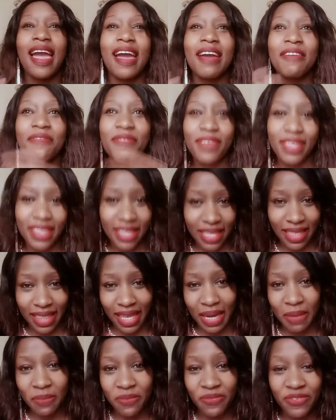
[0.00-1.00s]
Everything
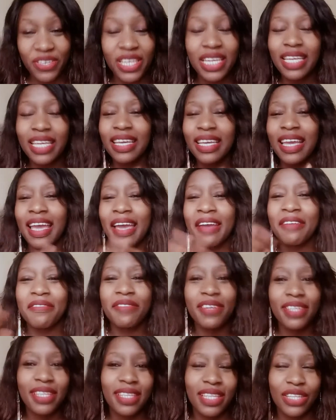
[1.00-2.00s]
that I'm feeling,
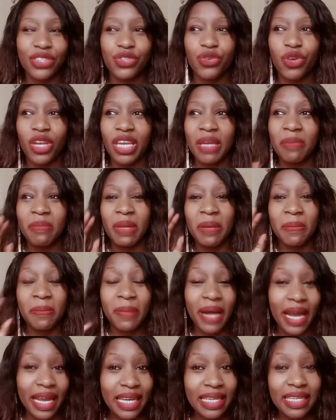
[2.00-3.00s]
everything that's going in my
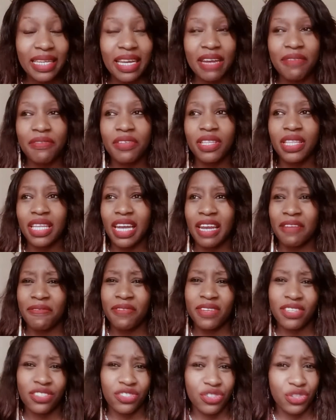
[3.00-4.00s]
mind, everything that I
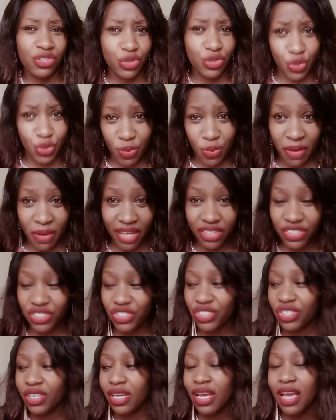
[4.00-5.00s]
feel is just too
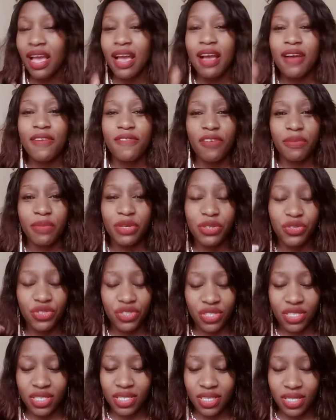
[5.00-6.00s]
much for me to
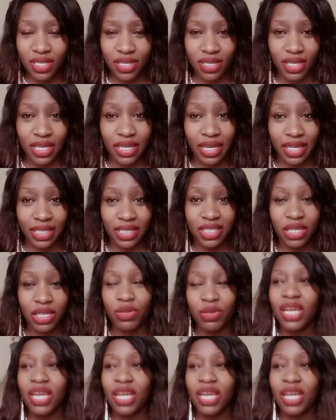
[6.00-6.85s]
just write it down.